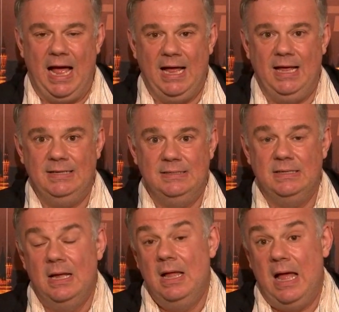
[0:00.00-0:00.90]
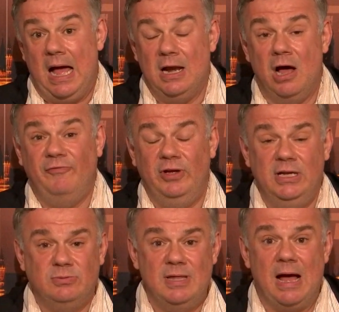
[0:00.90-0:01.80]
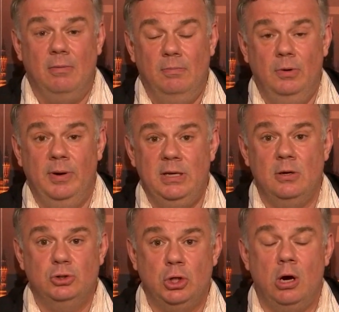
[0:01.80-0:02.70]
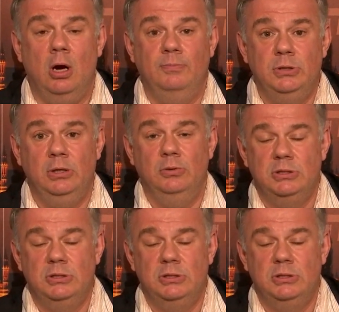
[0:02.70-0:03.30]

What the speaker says: And often it's without Mourinho's charm, too.